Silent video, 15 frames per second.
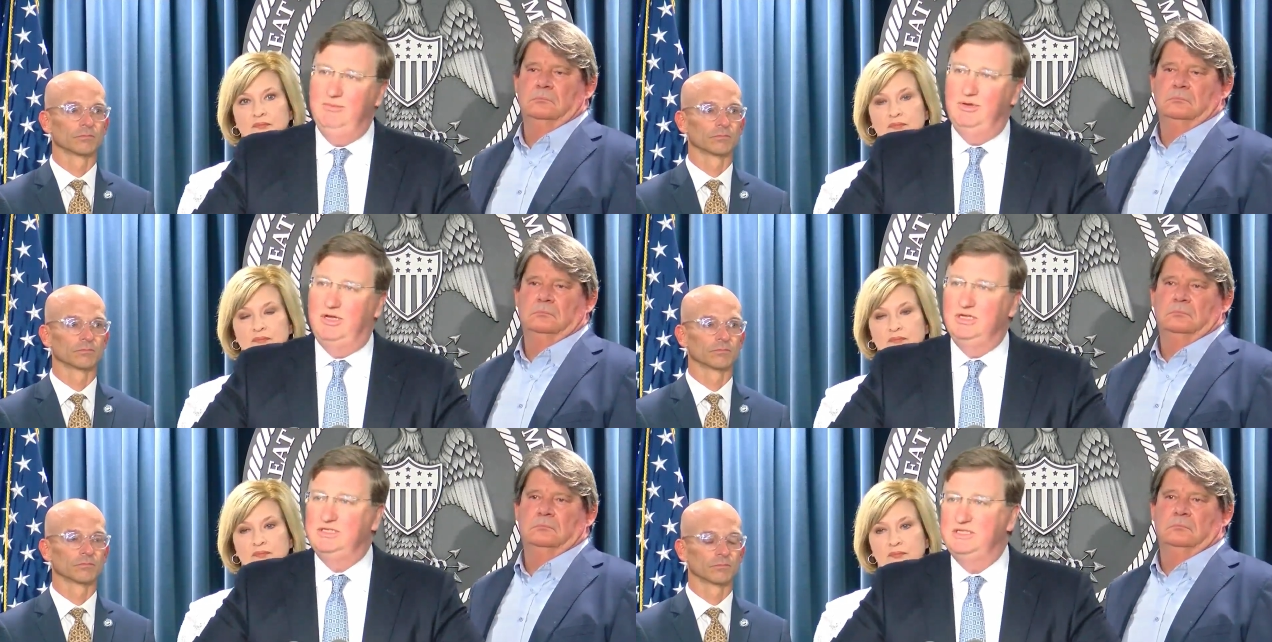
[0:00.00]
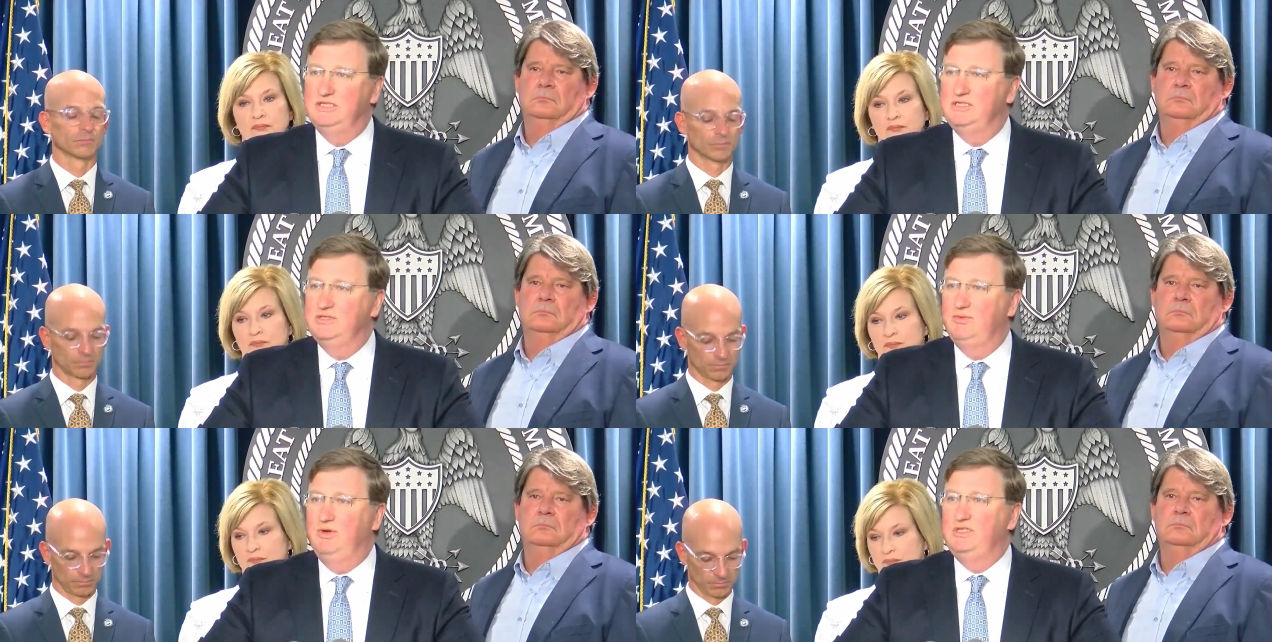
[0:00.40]
Speaker 1: because
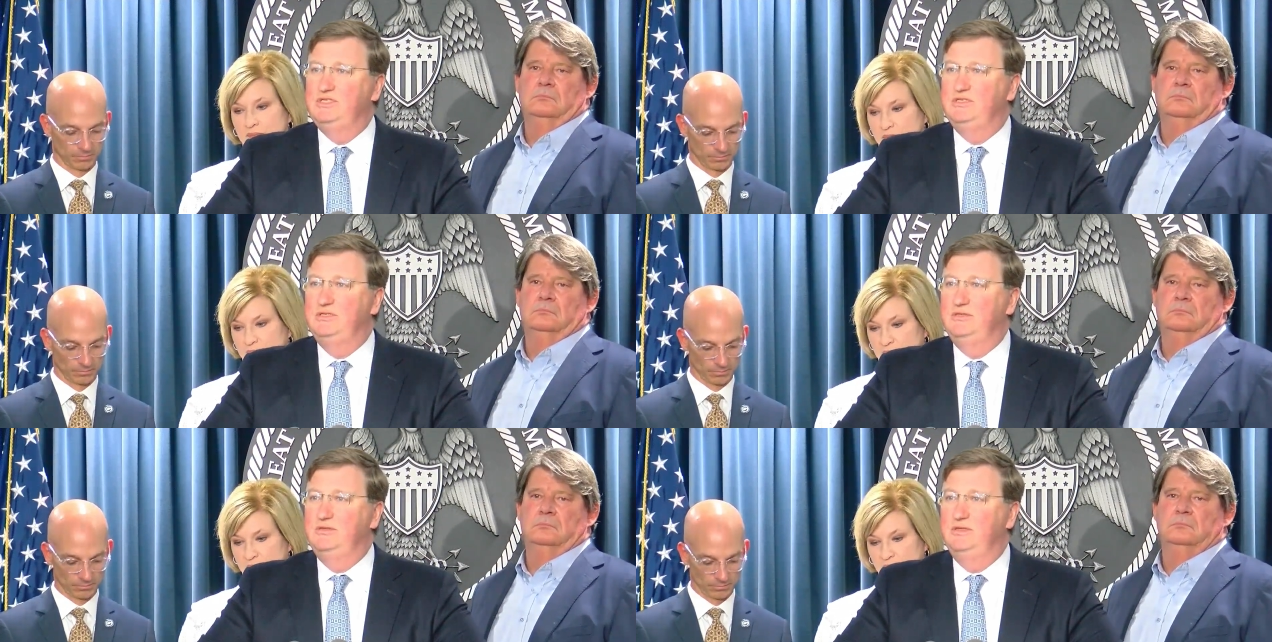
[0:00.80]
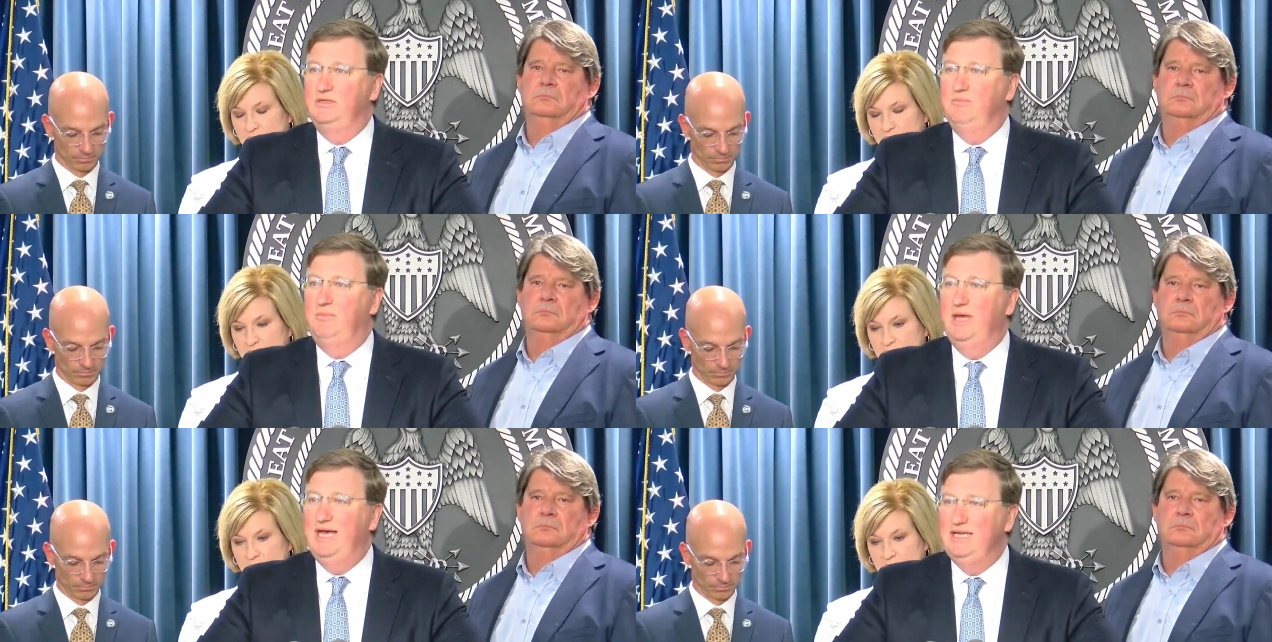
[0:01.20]
this is what's
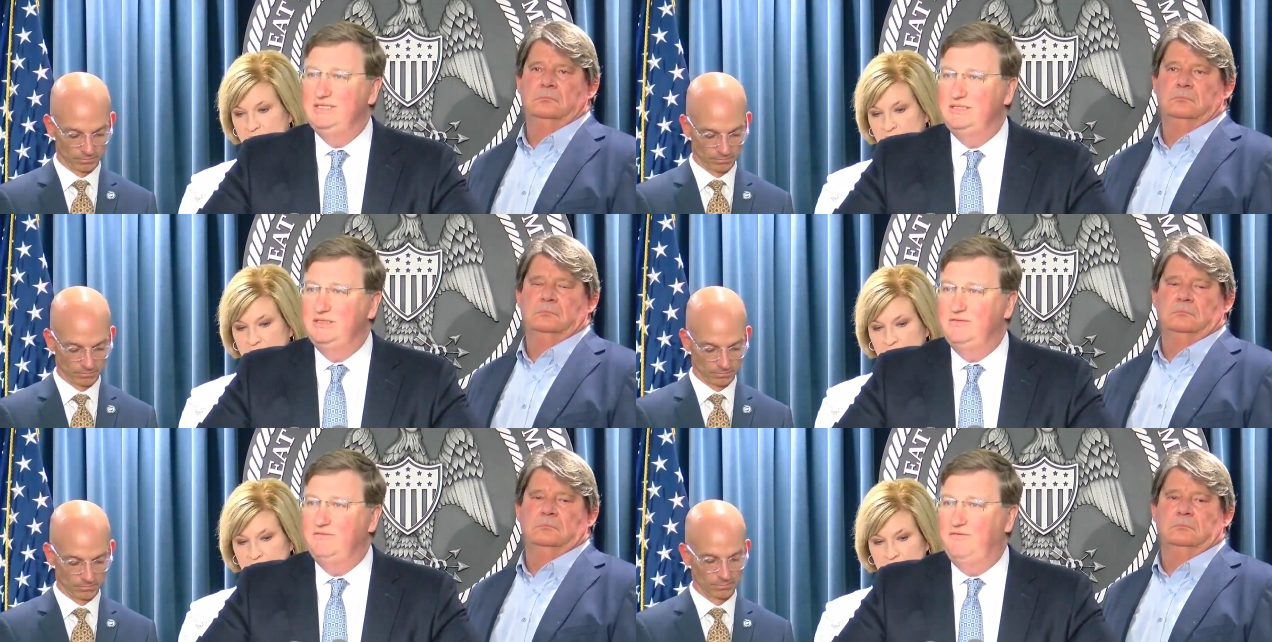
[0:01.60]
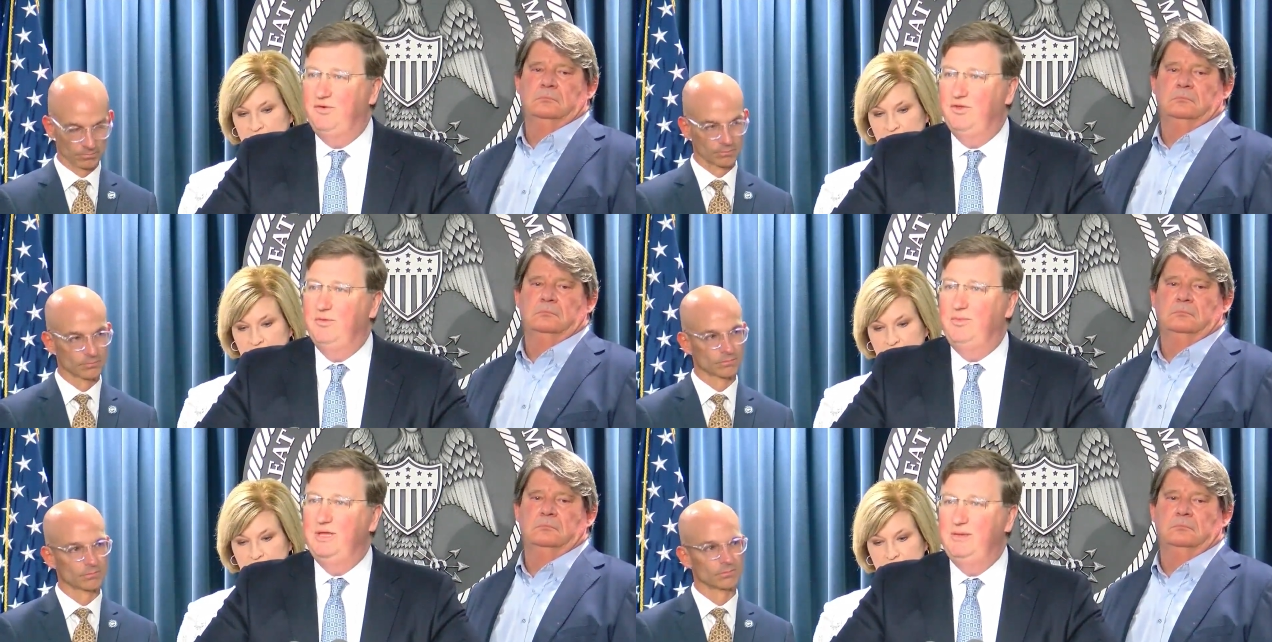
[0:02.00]
best
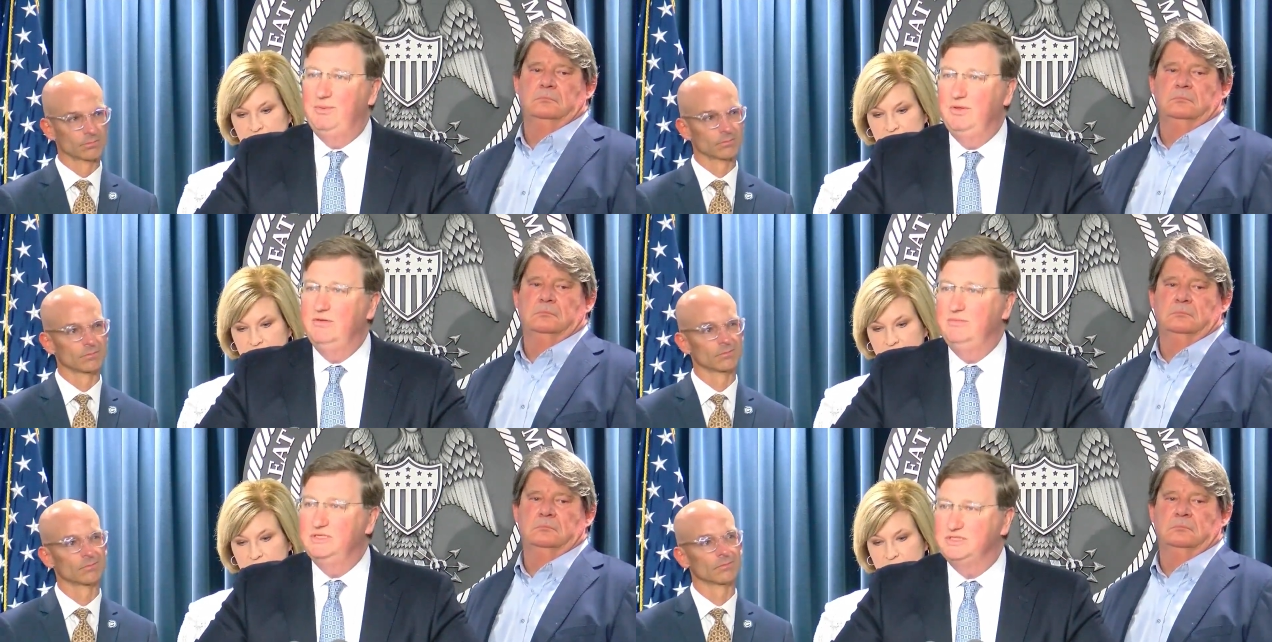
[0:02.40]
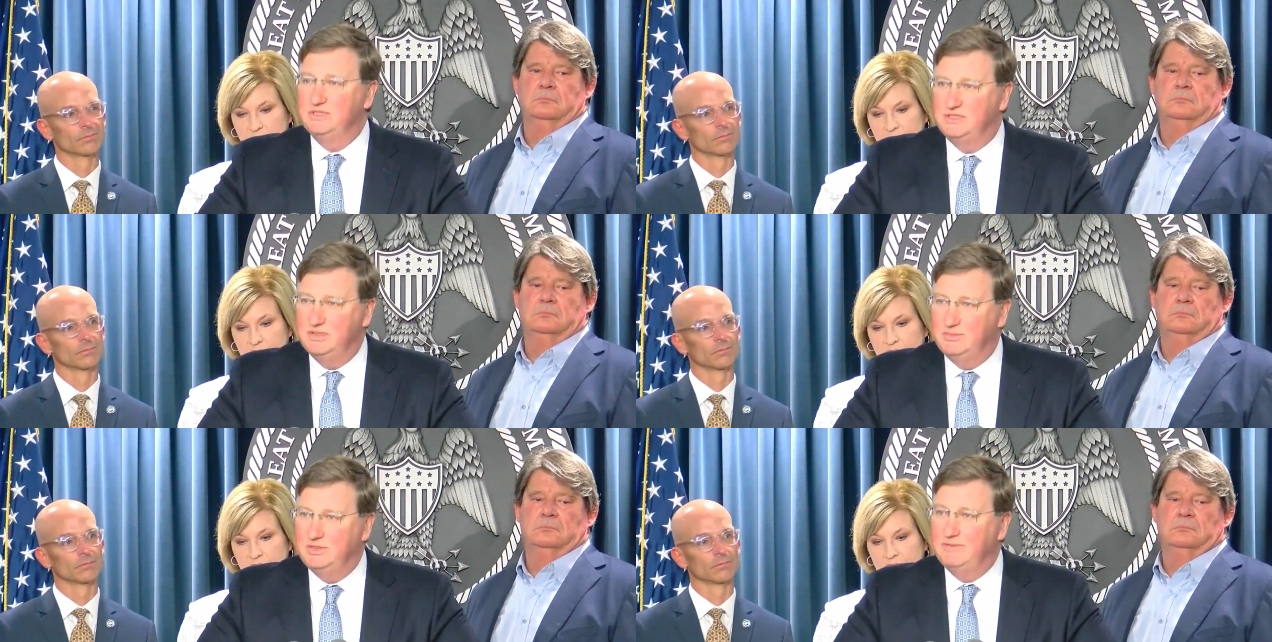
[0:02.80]
for the people of
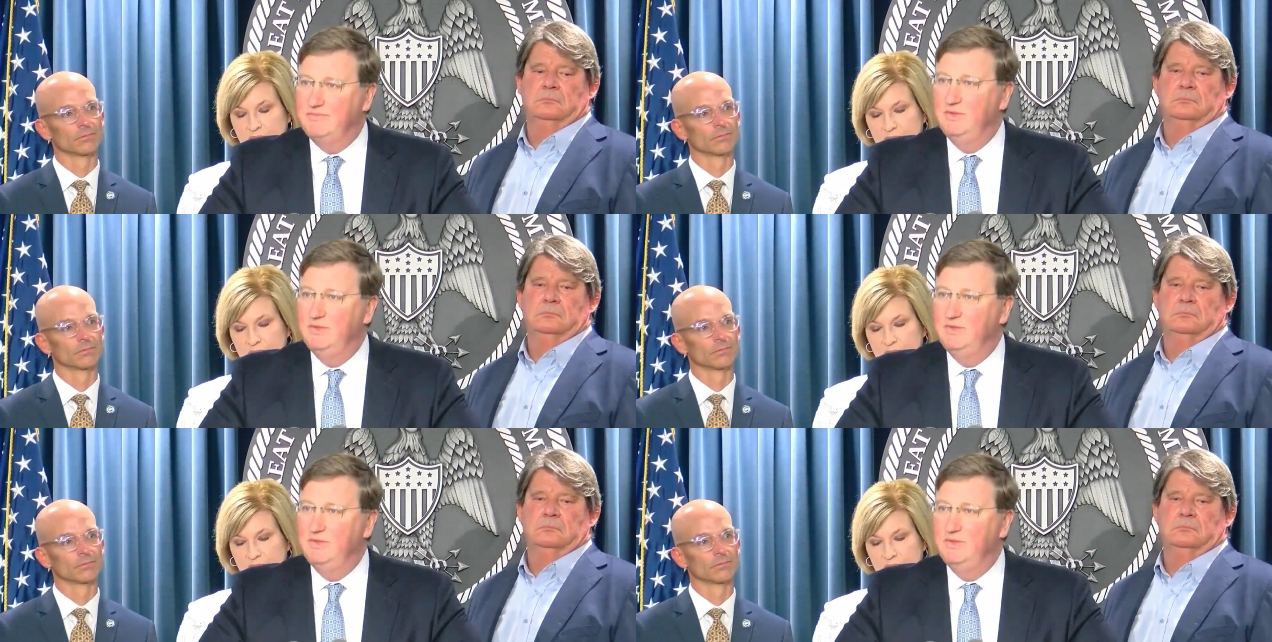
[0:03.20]
Mississippi.